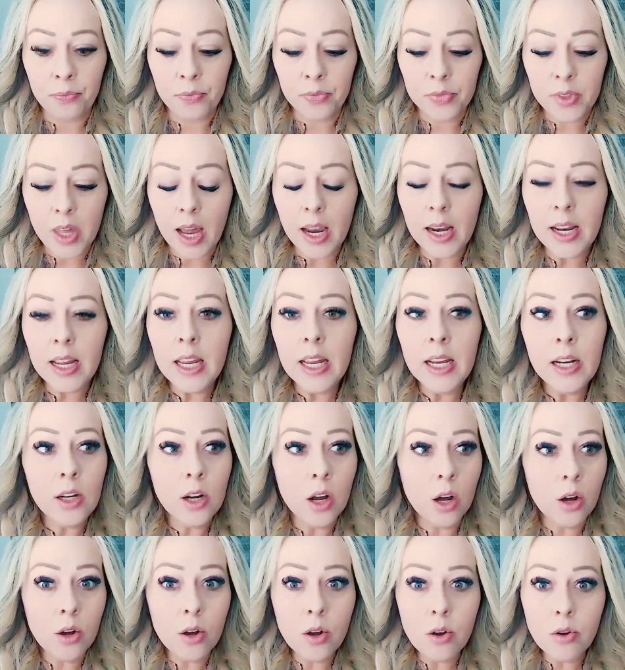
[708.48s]
that he
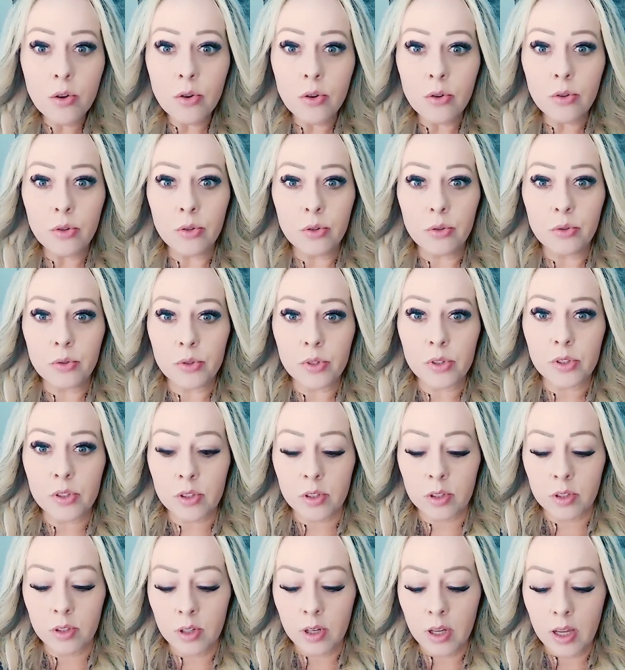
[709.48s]

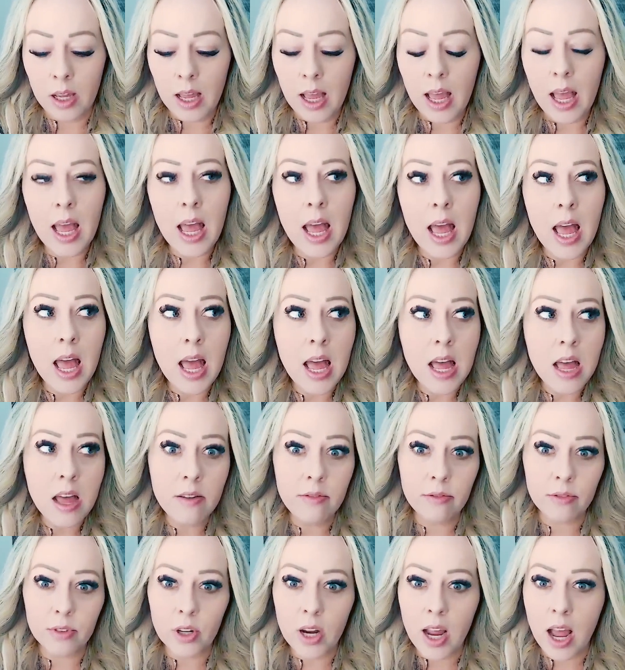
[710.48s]
knows
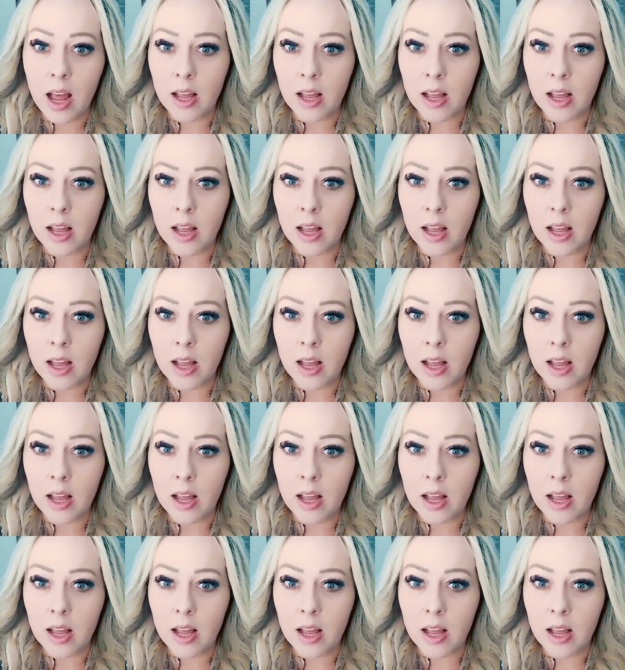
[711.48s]
every